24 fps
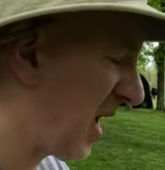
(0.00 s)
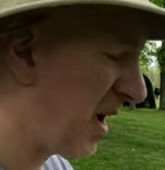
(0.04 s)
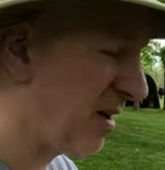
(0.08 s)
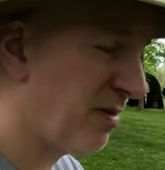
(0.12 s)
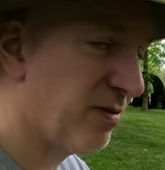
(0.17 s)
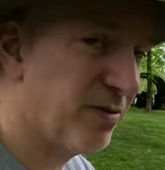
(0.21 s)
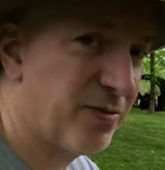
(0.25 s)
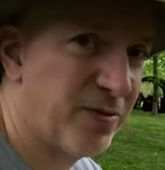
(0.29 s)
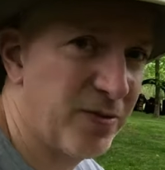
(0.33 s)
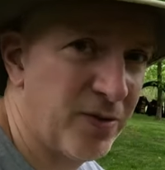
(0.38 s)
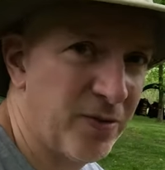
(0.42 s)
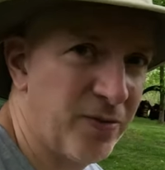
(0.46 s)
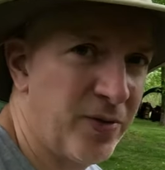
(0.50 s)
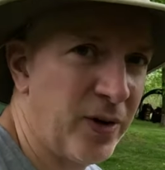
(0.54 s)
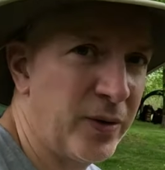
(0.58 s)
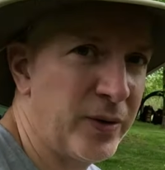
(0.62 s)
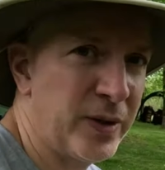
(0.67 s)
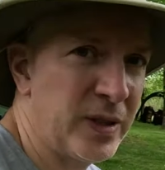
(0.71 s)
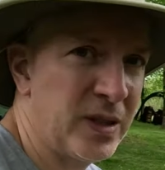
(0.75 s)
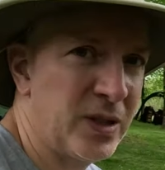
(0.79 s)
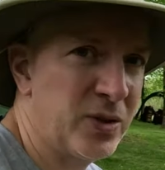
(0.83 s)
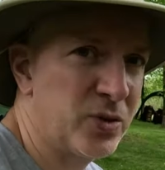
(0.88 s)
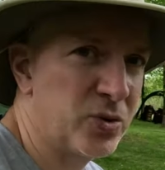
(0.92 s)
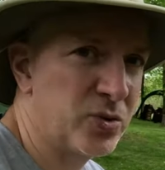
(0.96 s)
have
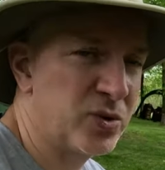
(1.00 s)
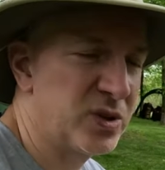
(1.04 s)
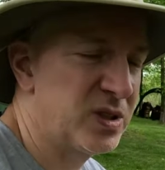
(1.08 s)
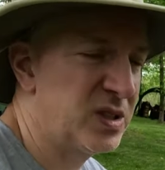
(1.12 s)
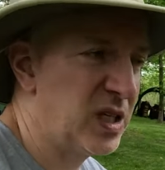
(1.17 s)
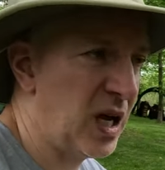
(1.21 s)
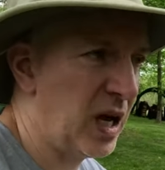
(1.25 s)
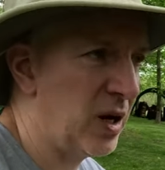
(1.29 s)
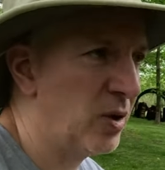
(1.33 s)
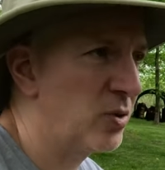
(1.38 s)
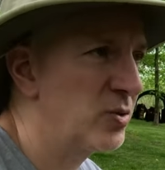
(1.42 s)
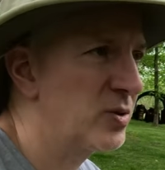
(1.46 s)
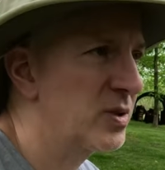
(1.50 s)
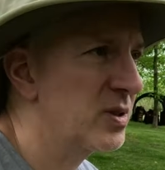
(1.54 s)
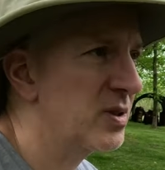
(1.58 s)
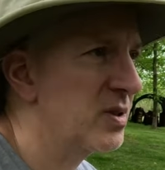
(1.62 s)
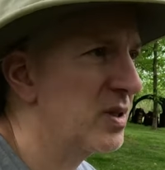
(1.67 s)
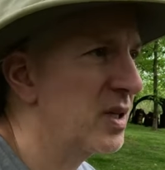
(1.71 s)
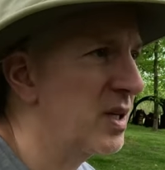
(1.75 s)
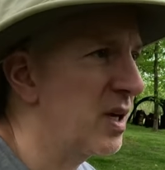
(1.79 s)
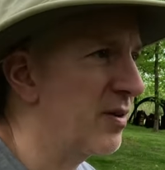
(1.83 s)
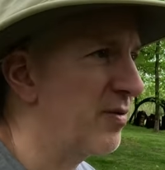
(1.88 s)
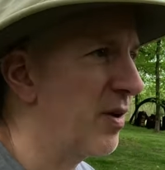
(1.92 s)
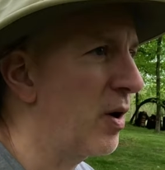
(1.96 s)
very little doubt
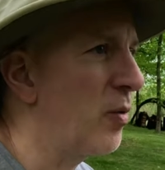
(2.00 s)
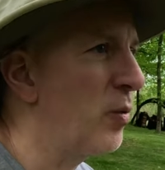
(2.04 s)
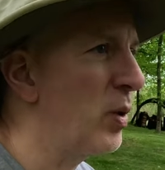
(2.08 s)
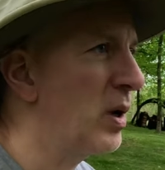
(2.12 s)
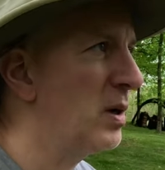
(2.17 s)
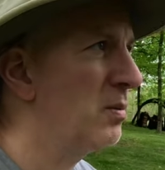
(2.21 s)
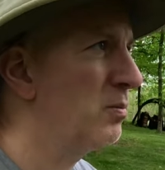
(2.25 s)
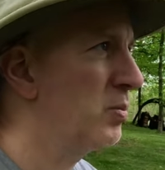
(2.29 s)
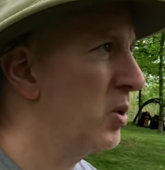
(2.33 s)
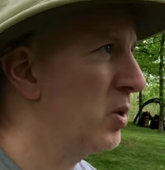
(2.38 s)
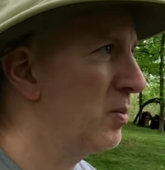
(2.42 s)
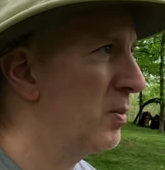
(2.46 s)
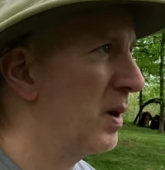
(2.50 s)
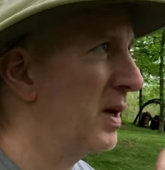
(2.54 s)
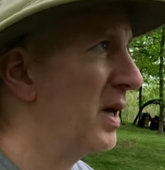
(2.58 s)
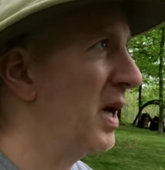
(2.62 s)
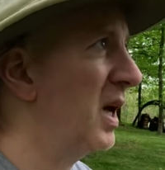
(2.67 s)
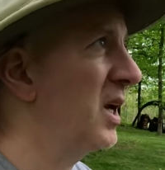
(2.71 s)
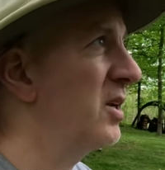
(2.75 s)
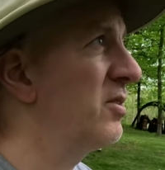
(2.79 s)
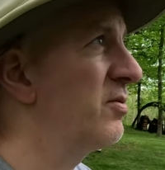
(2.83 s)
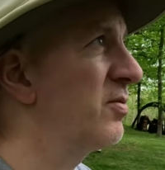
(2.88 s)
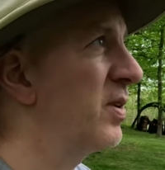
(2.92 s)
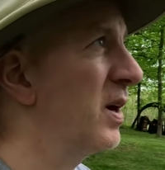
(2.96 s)
that if I went and put my
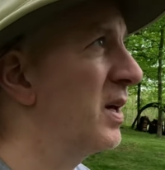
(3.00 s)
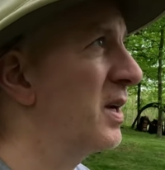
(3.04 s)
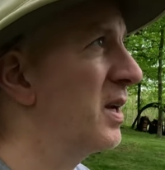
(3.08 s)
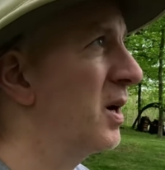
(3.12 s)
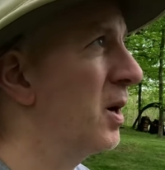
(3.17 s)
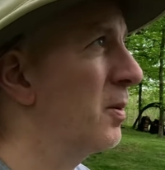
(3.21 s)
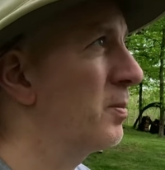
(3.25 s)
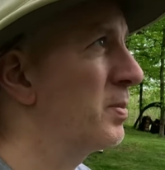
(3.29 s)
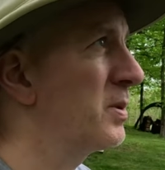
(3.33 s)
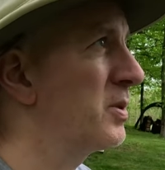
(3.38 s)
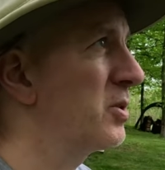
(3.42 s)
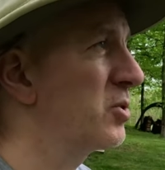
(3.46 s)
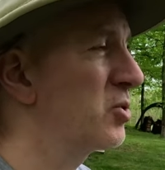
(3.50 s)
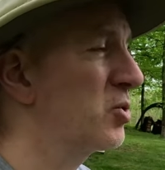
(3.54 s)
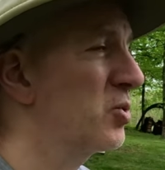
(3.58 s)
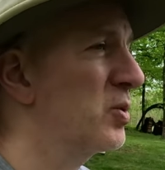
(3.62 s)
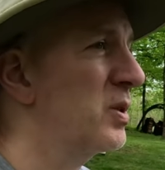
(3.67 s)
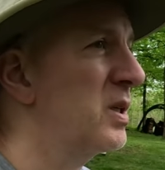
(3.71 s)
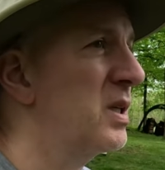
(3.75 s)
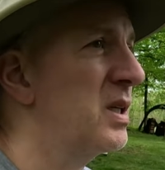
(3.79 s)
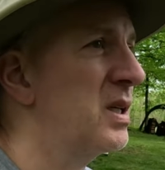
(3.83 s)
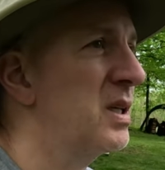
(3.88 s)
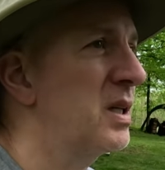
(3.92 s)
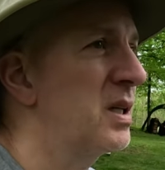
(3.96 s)
end fed up in a
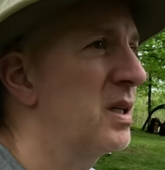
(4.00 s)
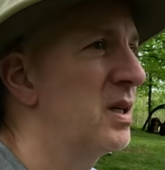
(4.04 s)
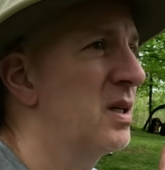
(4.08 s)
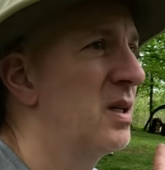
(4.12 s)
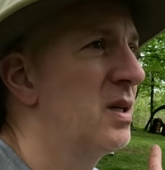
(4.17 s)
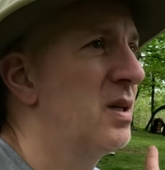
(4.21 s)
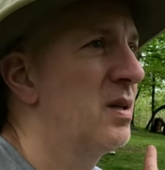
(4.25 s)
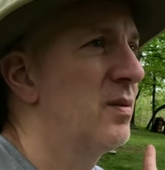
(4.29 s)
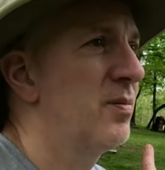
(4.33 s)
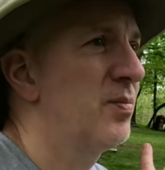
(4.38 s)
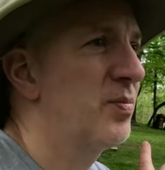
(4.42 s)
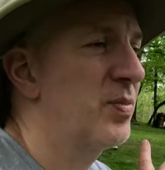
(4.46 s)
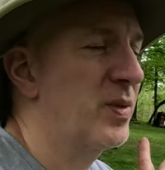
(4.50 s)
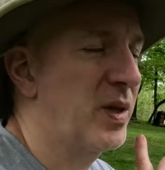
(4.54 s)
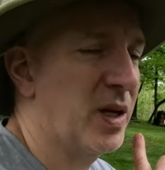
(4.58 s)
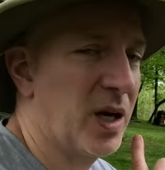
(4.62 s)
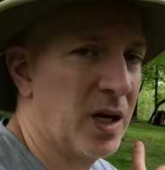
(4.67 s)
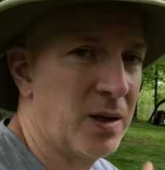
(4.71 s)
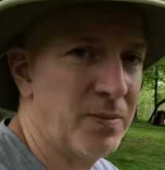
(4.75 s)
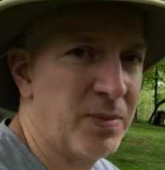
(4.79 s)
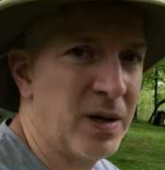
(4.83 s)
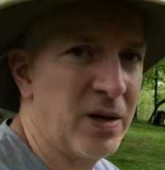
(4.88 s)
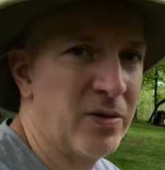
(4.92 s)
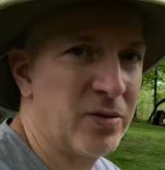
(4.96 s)
tree, that
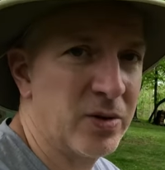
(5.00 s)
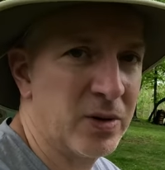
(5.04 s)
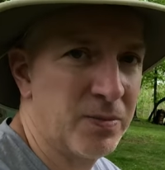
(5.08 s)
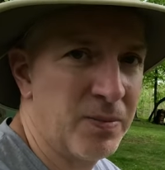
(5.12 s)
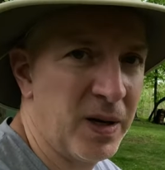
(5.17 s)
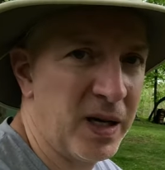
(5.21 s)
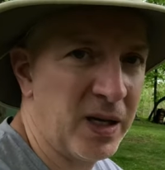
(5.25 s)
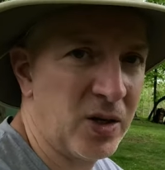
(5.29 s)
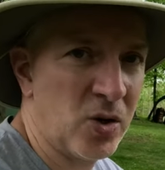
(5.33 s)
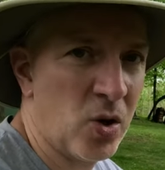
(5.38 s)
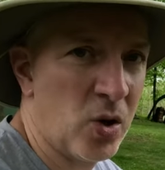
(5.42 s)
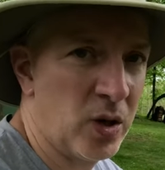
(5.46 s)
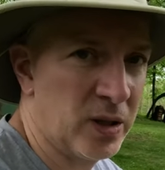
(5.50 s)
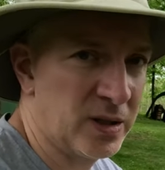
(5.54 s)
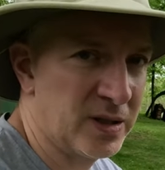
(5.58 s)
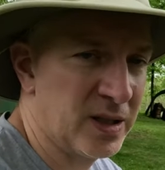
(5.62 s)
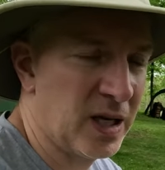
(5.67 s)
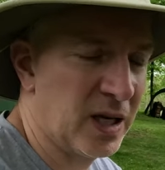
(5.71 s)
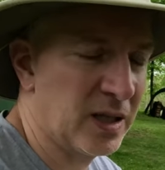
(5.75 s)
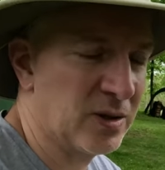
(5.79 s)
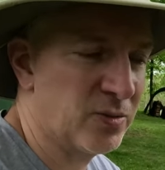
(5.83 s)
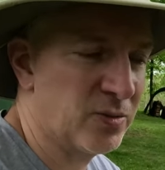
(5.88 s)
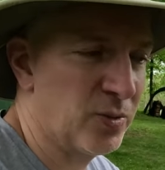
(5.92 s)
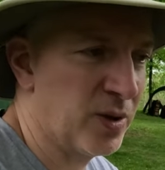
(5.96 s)
I'd be able to make
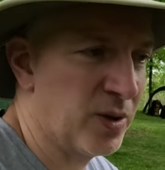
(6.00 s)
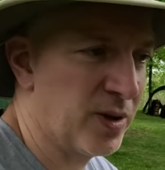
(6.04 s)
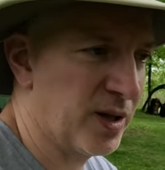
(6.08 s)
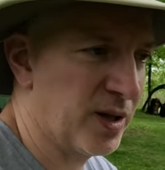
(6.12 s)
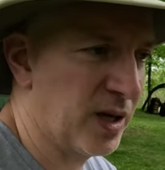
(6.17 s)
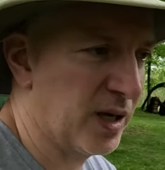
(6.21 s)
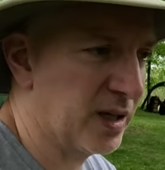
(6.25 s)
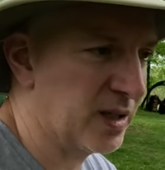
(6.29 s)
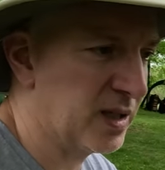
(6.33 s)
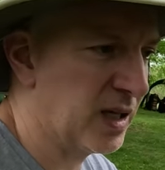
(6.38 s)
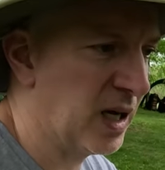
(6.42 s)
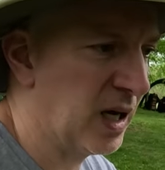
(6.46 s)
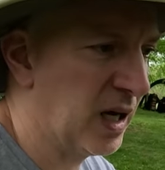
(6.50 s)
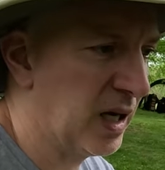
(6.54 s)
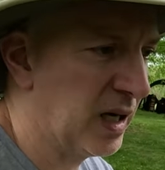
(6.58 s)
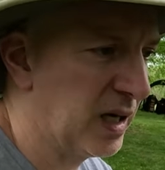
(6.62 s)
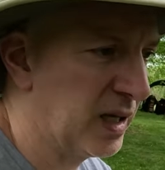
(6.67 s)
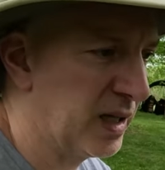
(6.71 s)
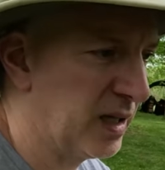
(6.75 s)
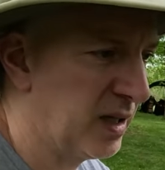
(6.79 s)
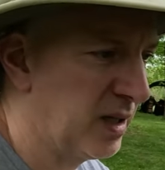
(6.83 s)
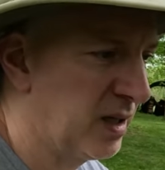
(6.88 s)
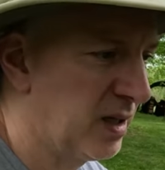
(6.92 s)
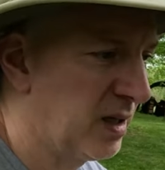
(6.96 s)
contact with that
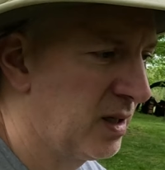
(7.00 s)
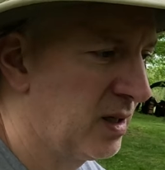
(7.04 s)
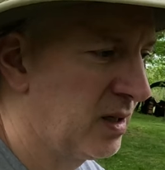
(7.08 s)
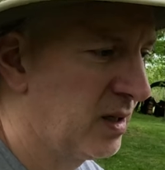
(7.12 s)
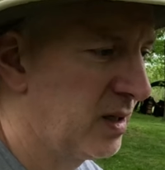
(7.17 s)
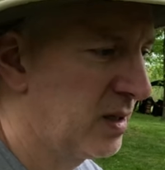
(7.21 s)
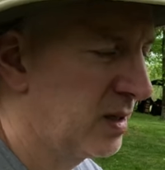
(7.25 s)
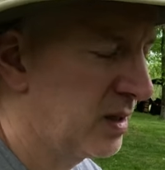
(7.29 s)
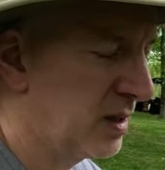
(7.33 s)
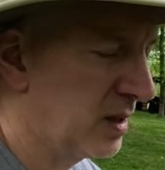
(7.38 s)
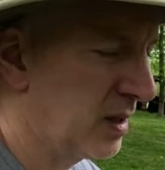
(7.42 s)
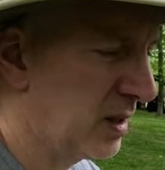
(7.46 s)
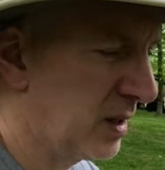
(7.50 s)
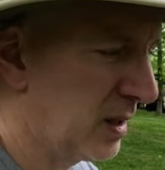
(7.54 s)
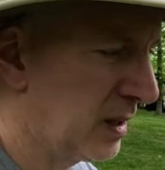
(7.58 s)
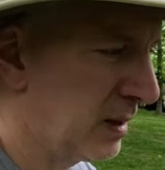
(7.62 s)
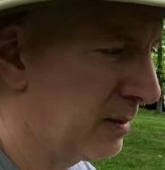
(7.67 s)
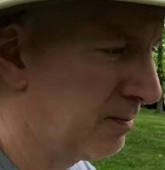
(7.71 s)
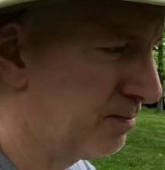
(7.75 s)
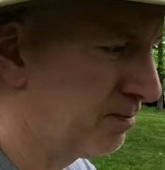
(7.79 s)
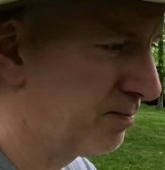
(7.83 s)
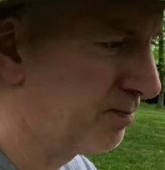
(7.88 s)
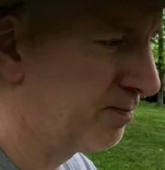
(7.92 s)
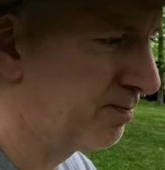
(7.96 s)
guy.
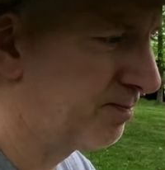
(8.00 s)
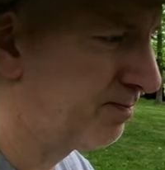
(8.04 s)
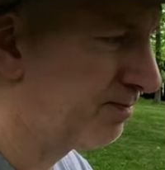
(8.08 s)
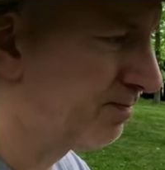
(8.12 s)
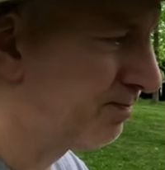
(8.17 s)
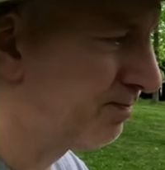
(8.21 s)
Um,